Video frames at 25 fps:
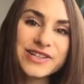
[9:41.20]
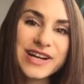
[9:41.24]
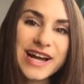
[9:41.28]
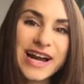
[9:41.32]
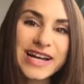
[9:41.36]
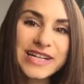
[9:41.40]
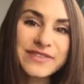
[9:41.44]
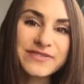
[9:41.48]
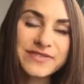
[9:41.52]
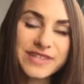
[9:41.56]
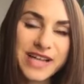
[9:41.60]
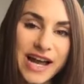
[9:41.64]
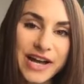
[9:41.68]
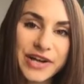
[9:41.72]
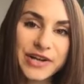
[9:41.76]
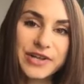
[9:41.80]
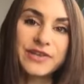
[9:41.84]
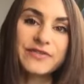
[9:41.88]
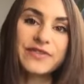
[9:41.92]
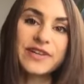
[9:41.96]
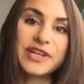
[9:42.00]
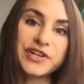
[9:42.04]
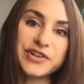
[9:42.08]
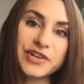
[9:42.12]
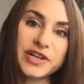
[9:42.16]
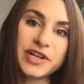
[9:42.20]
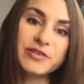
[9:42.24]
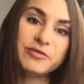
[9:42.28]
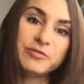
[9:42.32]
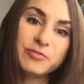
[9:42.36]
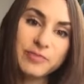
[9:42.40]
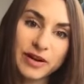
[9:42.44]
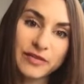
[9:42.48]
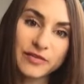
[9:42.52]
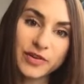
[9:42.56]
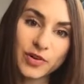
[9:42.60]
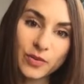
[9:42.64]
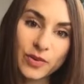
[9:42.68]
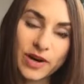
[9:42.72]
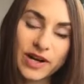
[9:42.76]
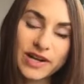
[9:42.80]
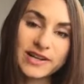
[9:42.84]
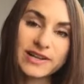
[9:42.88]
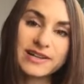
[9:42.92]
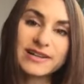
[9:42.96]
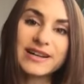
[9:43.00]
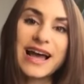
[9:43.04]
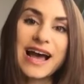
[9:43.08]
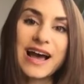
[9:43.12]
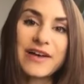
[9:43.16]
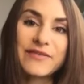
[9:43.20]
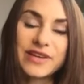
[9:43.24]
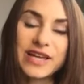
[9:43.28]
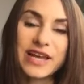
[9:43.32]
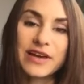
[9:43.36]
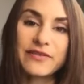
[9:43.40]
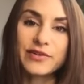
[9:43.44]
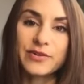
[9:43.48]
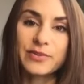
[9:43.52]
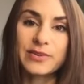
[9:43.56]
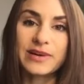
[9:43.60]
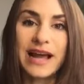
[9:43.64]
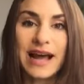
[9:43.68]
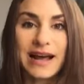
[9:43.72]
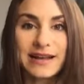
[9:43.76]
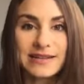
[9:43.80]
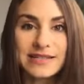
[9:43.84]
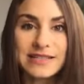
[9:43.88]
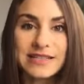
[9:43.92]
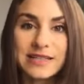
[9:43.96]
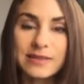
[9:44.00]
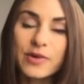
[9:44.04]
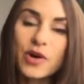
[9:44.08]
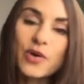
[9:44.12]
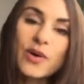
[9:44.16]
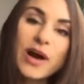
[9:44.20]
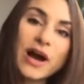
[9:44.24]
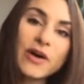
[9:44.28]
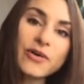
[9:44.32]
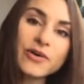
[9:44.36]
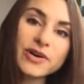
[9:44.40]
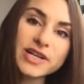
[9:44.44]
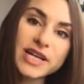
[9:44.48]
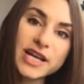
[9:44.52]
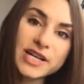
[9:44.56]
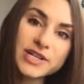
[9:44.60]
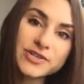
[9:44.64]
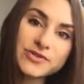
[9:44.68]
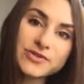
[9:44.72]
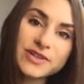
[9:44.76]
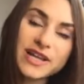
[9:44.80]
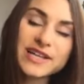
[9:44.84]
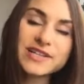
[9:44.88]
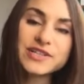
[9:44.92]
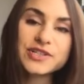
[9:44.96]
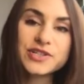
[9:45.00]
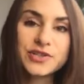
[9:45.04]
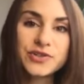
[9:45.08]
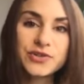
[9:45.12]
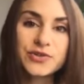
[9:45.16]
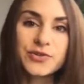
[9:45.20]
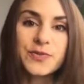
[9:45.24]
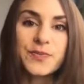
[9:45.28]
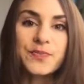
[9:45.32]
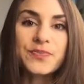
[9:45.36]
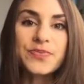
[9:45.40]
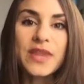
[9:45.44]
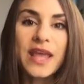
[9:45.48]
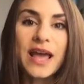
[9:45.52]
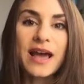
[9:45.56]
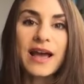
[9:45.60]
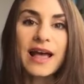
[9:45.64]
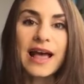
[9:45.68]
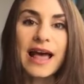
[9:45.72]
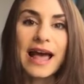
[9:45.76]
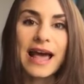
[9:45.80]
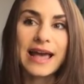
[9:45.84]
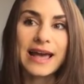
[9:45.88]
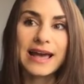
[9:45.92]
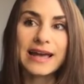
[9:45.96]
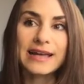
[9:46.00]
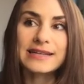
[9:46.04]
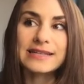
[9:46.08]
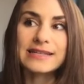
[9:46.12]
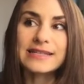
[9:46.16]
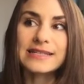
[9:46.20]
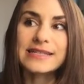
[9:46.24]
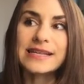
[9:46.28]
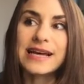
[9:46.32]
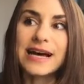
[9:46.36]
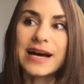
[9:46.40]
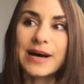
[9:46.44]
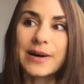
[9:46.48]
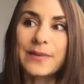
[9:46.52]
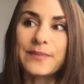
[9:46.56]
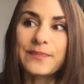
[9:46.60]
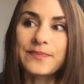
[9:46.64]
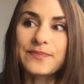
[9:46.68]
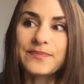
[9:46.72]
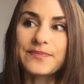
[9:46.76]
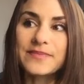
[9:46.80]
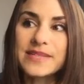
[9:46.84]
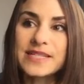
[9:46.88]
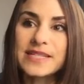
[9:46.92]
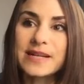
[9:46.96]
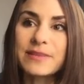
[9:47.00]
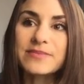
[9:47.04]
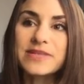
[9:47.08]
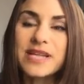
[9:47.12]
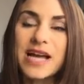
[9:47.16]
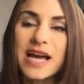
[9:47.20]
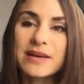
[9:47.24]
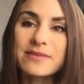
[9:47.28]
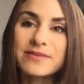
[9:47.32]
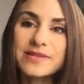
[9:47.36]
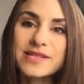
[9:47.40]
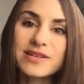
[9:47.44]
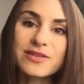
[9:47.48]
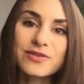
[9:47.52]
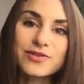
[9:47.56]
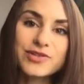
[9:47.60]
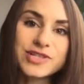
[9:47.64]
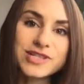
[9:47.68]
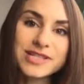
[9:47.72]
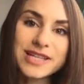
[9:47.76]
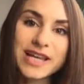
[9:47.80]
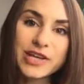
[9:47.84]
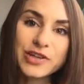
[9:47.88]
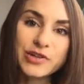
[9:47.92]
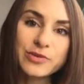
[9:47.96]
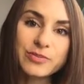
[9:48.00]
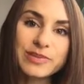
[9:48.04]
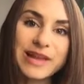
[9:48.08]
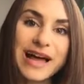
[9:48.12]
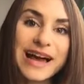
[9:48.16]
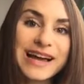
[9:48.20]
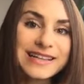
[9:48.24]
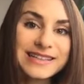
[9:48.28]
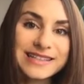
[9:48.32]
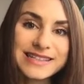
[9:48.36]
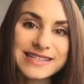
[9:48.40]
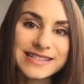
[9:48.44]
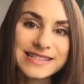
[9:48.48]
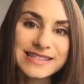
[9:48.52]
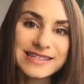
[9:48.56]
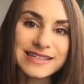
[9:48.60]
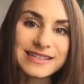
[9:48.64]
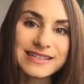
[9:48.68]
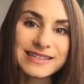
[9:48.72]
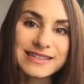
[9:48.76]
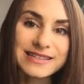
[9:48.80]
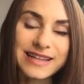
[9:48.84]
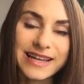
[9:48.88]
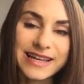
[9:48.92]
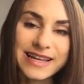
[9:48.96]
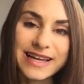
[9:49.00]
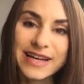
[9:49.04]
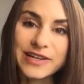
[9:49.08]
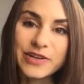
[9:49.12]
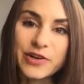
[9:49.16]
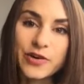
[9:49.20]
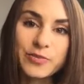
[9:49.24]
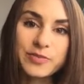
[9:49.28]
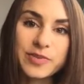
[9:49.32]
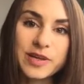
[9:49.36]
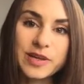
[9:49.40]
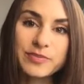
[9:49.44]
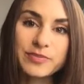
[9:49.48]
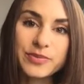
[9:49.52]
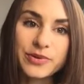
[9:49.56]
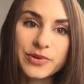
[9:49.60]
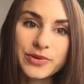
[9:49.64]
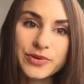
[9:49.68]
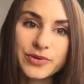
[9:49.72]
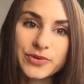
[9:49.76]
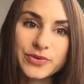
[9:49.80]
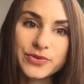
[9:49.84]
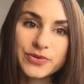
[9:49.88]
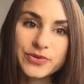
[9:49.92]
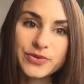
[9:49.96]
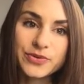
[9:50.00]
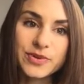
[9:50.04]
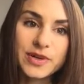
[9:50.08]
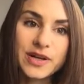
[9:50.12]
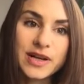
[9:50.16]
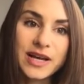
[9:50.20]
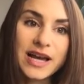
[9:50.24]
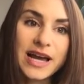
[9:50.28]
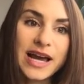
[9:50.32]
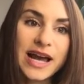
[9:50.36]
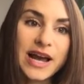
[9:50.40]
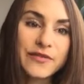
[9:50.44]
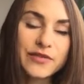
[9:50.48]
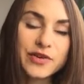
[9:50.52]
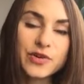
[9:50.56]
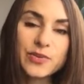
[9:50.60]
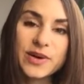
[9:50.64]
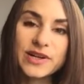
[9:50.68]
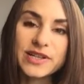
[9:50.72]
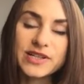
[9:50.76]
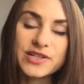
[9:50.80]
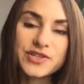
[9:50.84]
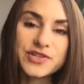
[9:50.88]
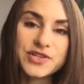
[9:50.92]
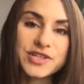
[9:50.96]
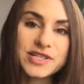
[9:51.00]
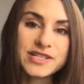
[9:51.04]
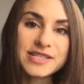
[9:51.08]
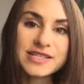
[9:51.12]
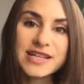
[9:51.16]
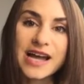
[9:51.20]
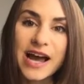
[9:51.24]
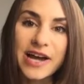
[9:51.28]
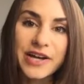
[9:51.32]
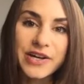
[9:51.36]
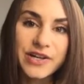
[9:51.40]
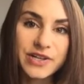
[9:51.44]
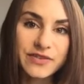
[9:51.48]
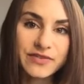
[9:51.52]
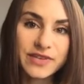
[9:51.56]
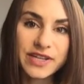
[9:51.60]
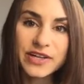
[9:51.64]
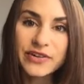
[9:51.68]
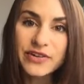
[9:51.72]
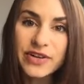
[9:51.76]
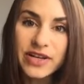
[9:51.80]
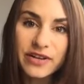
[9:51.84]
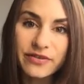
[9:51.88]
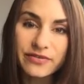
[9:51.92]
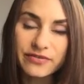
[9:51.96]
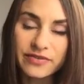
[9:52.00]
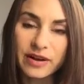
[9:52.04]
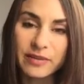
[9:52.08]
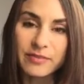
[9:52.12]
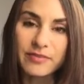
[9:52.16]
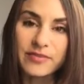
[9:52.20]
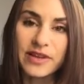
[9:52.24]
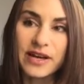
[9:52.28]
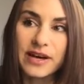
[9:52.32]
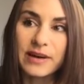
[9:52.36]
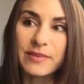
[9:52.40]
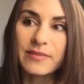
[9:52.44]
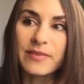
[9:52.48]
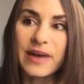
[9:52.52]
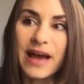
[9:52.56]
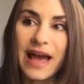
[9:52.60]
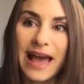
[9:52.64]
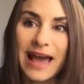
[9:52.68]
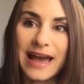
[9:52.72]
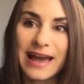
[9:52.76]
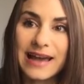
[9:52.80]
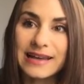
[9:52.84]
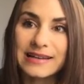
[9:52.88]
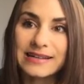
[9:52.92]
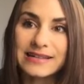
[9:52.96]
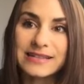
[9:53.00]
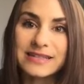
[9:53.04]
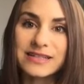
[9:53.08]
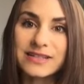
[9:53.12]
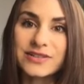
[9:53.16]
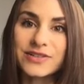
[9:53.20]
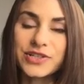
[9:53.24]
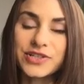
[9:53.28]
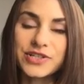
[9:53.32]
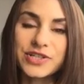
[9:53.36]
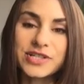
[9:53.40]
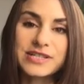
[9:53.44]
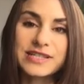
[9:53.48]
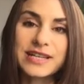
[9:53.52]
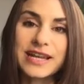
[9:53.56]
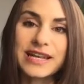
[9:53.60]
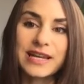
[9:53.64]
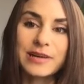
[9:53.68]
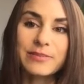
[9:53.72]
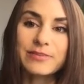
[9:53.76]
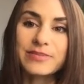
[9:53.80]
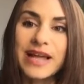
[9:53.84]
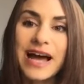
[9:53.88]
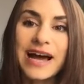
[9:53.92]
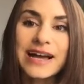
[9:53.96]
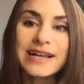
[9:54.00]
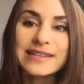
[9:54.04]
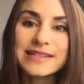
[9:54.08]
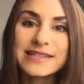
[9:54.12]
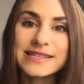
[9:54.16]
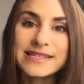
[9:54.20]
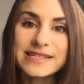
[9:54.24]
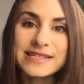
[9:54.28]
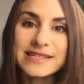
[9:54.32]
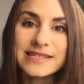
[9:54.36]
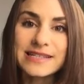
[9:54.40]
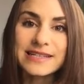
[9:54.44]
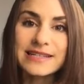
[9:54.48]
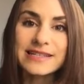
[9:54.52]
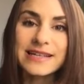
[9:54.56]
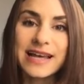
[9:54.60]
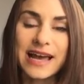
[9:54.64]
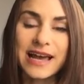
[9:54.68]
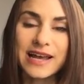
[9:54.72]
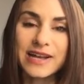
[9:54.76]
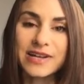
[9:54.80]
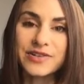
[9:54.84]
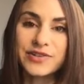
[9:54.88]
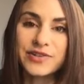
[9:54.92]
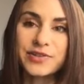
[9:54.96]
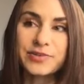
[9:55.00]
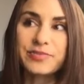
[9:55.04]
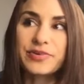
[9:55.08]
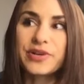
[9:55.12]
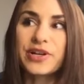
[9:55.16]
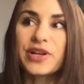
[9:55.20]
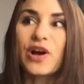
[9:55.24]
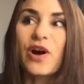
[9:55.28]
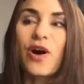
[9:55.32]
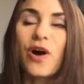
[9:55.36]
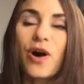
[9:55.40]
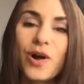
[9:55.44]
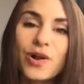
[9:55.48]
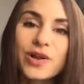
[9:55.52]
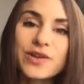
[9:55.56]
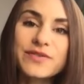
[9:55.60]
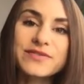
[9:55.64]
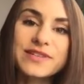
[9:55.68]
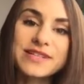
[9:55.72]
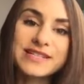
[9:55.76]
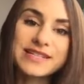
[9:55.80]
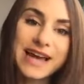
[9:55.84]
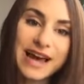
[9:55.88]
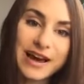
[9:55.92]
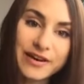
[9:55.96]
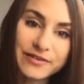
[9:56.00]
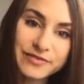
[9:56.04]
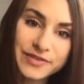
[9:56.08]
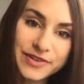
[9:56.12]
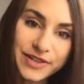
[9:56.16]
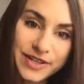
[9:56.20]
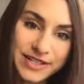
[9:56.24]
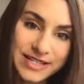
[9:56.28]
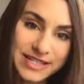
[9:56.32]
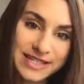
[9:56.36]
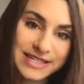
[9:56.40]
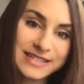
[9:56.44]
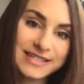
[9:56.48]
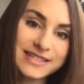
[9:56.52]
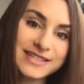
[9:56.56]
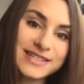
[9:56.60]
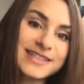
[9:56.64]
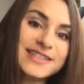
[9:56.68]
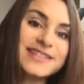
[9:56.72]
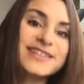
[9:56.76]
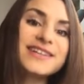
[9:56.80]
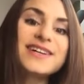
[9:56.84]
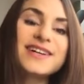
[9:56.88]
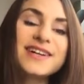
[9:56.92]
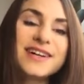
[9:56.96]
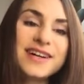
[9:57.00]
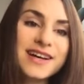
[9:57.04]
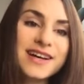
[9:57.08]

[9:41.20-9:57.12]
kind of tired of hearing from everyone and having everyone ask them, oh, how can I do that too? And sometimes it'll just get you blacklisted. Like, I know people who everyone is just tired of hearing from them and they're just getting blacklisted, and they're putting all of this effort into